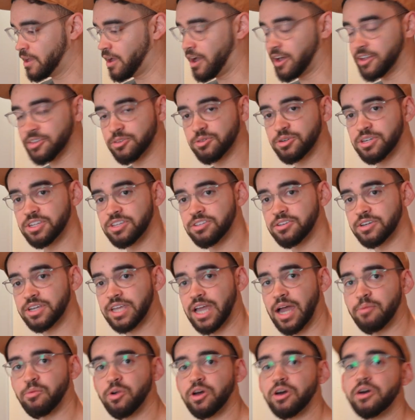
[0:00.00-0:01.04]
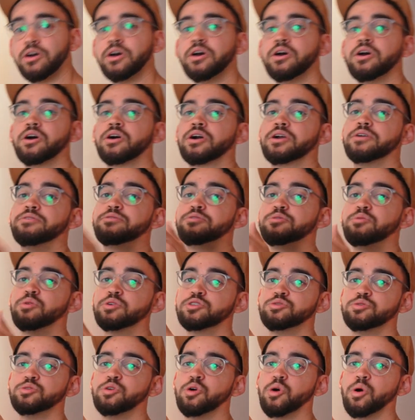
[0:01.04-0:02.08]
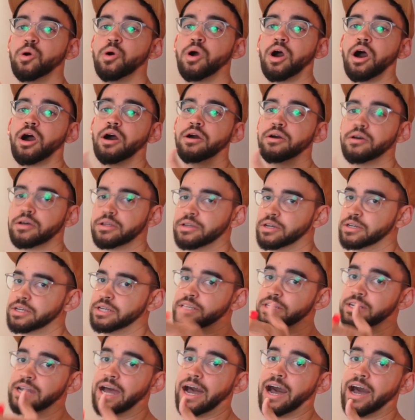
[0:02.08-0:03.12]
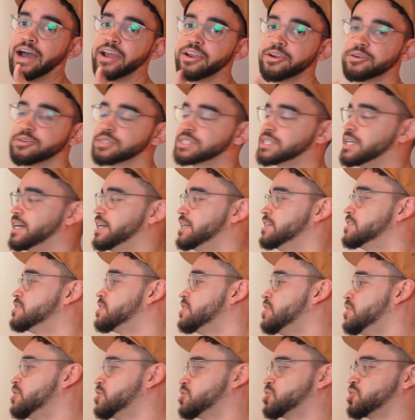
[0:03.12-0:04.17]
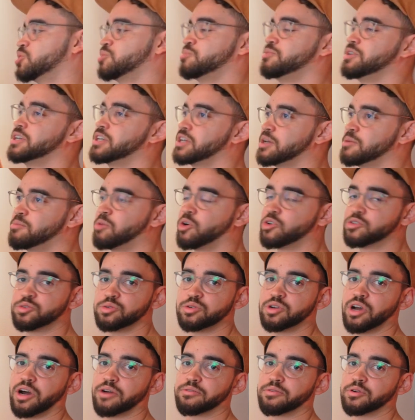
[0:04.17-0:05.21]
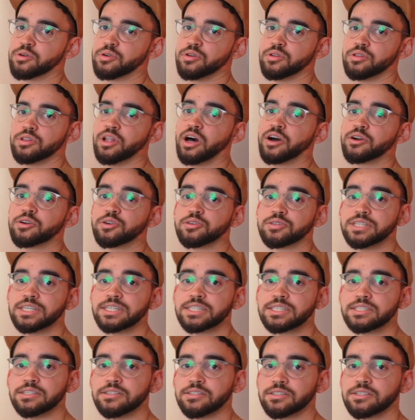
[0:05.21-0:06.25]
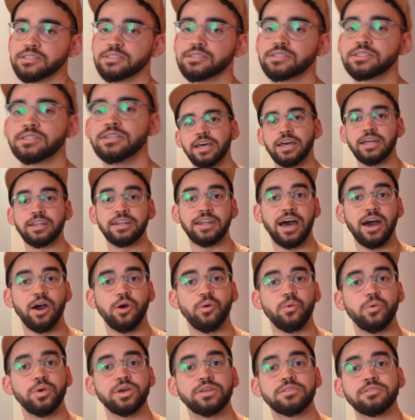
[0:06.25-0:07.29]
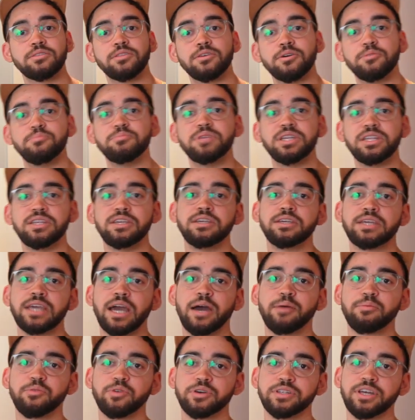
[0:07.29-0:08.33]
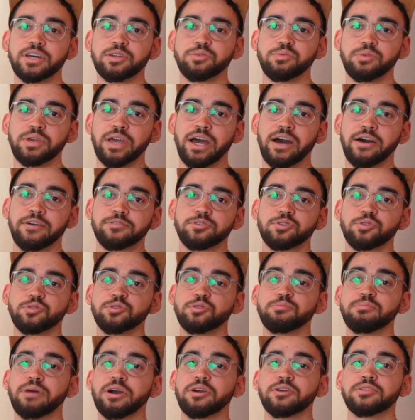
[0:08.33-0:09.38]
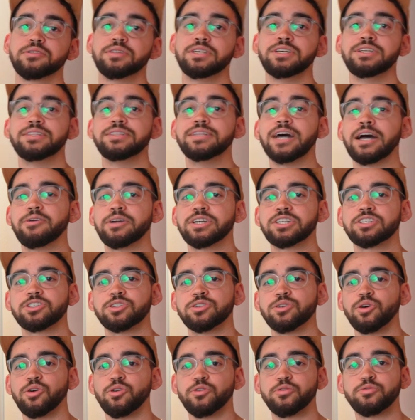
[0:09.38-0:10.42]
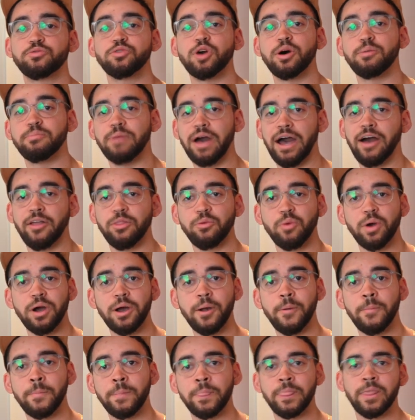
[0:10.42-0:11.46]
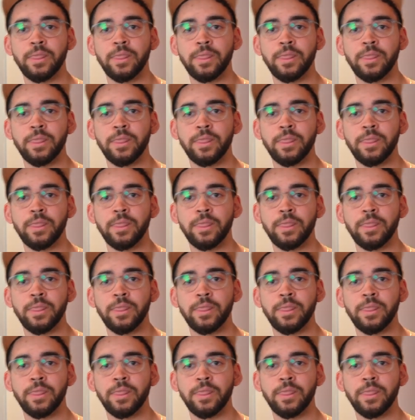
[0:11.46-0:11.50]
underneath the camera, or if you want to go in higher sides, so being able to cover longer distances. And now with the mini camera that we have, so the multi-directional from Hanwha,